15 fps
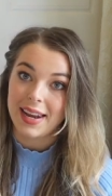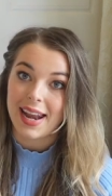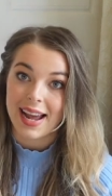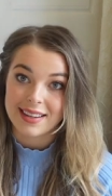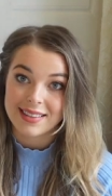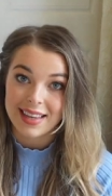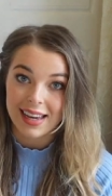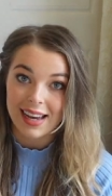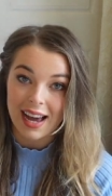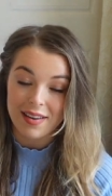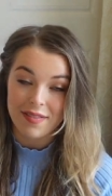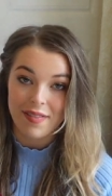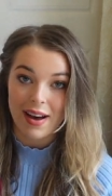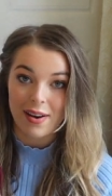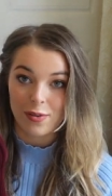The next thing I
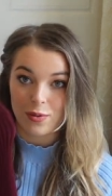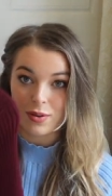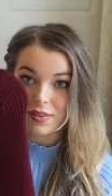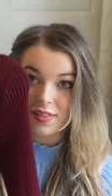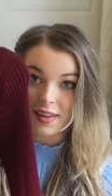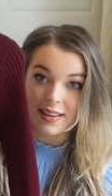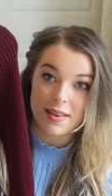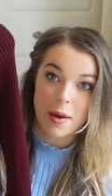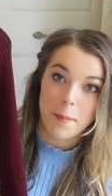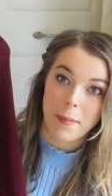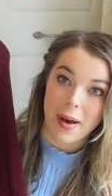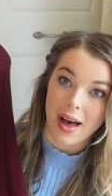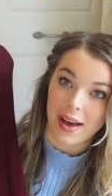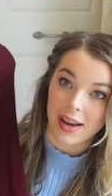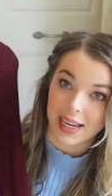found was this
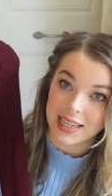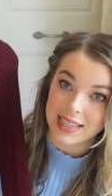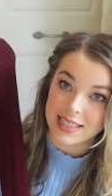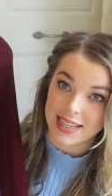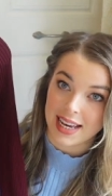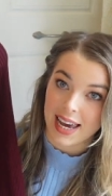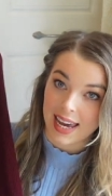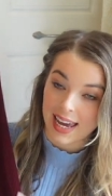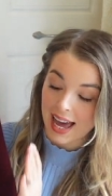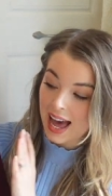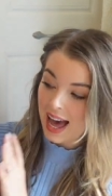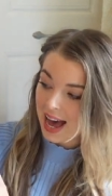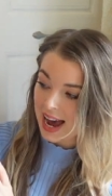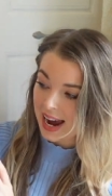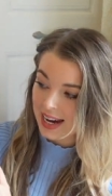burgundy
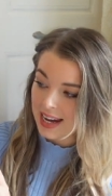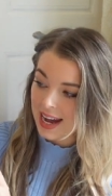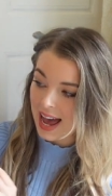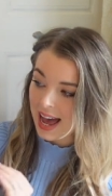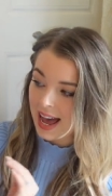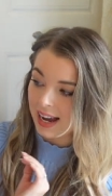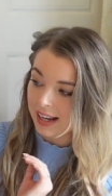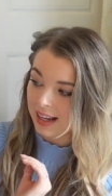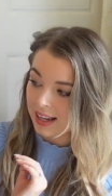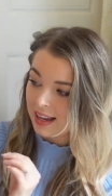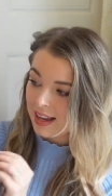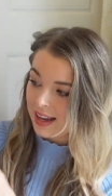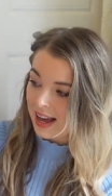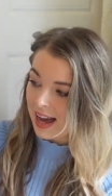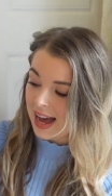high neck
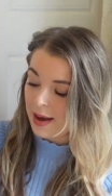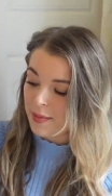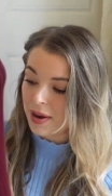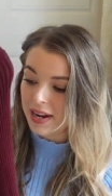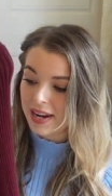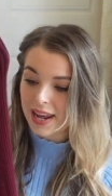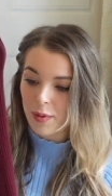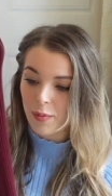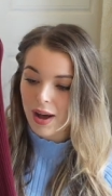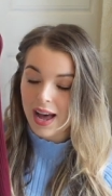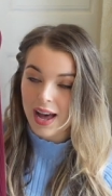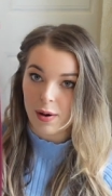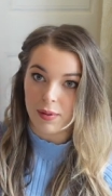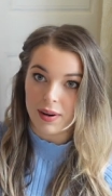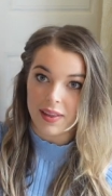um,
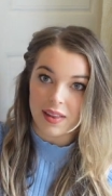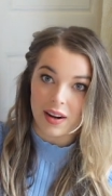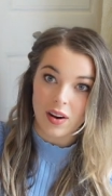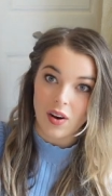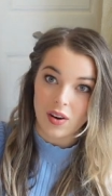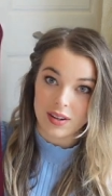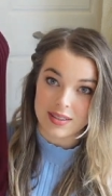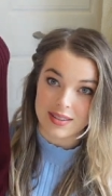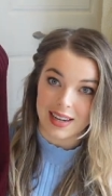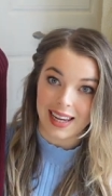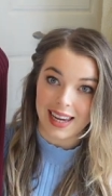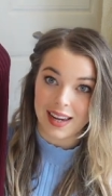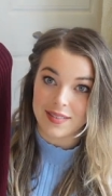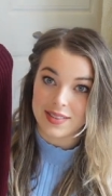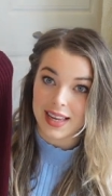knitwear with long
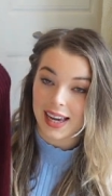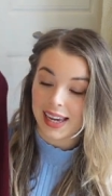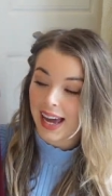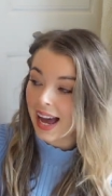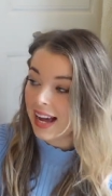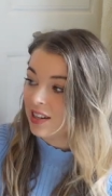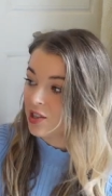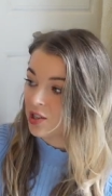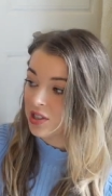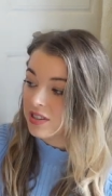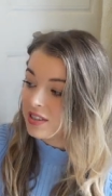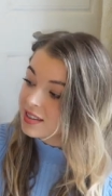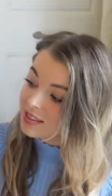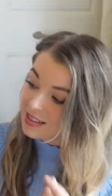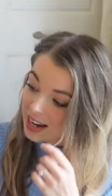sleeves. Again,
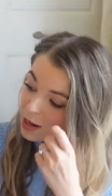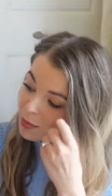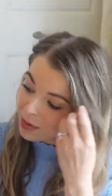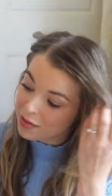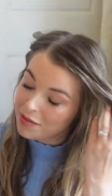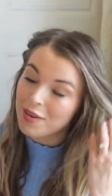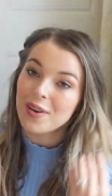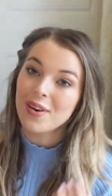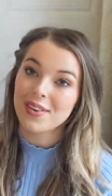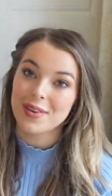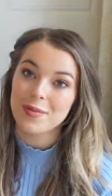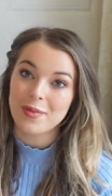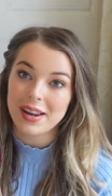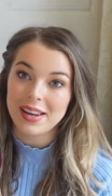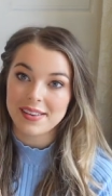just a staple for
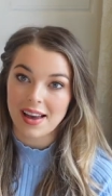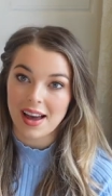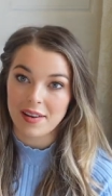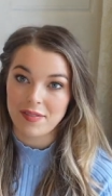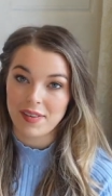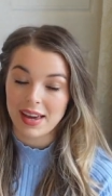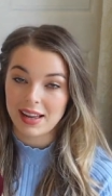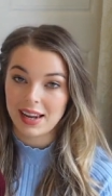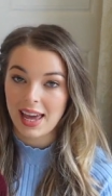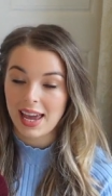autumn winter. I feel